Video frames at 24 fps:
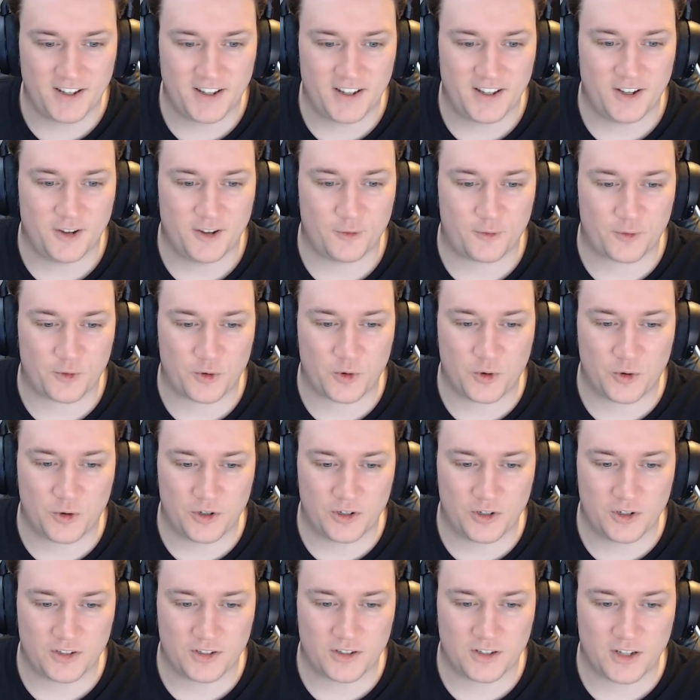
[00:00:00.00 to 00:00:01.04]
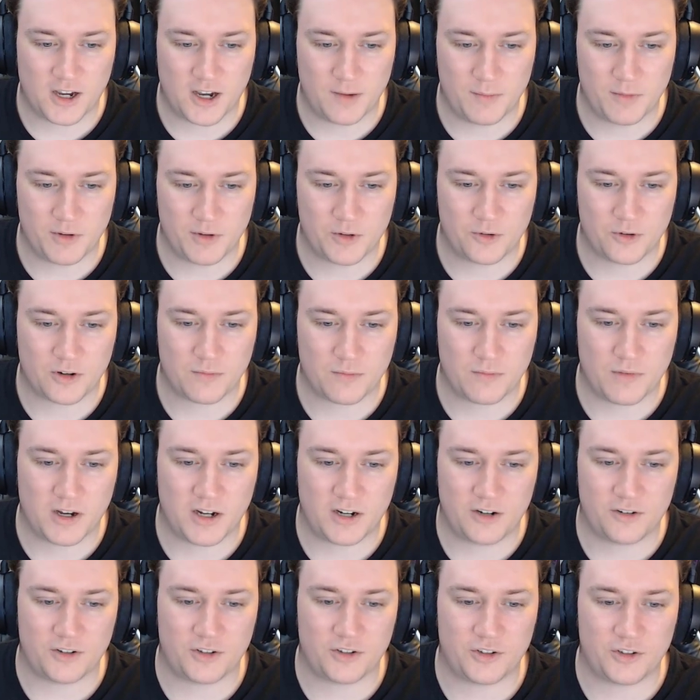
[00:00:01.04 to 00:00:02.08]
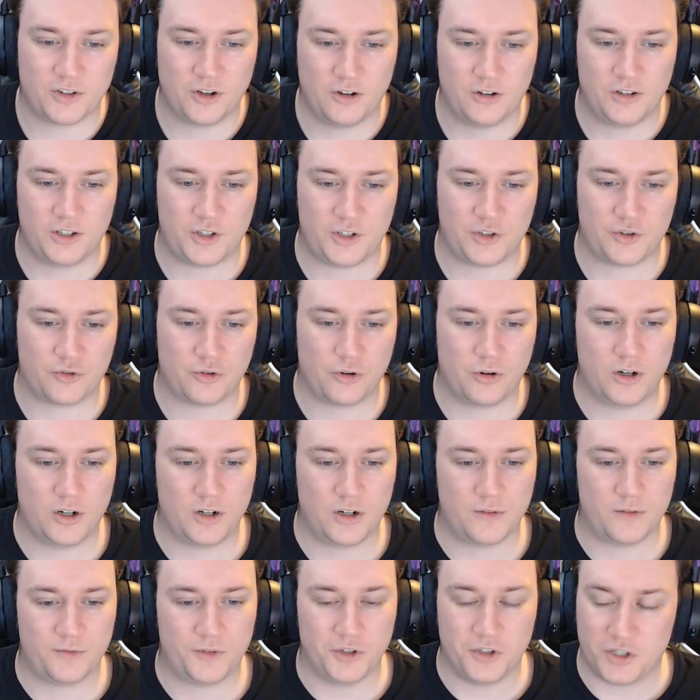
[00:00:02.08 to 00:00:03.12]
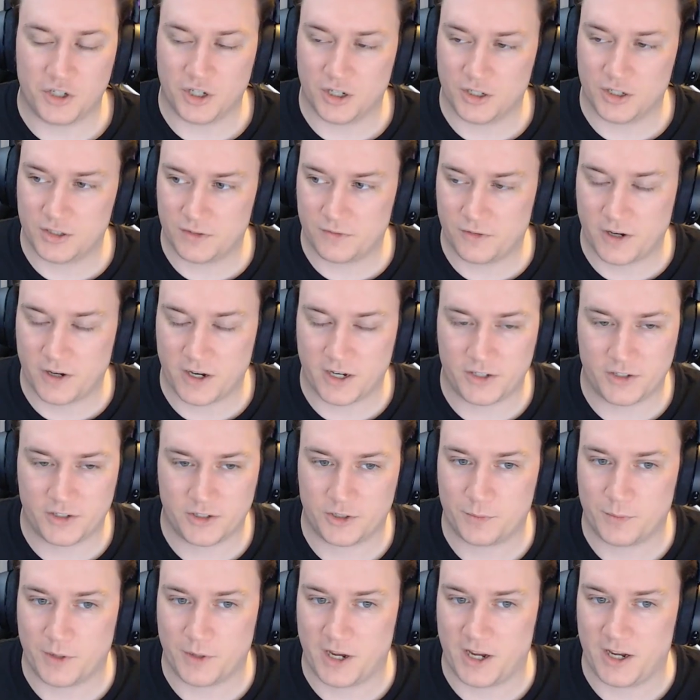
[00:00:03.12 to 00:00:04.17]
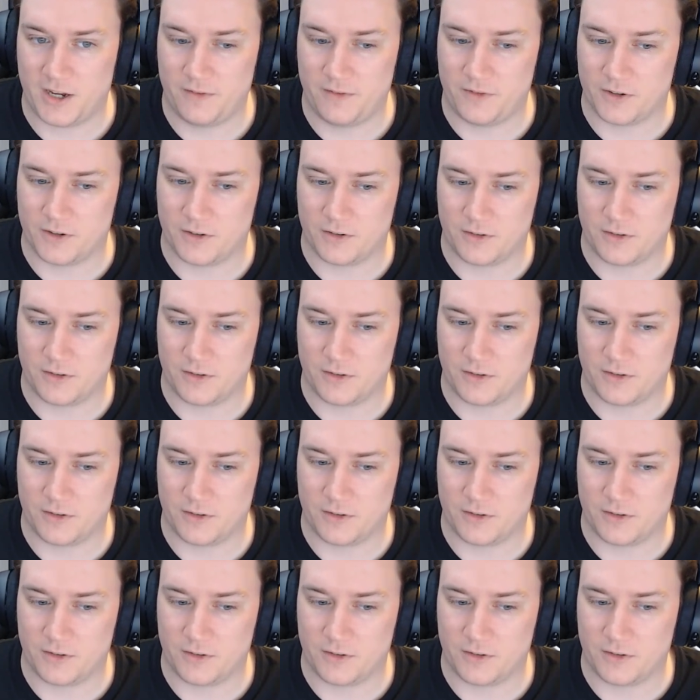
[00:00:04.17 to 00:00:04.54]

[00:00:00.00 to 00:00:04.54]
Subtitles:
Of course, Army Corps commander is certainly strong enough to justify such behavior.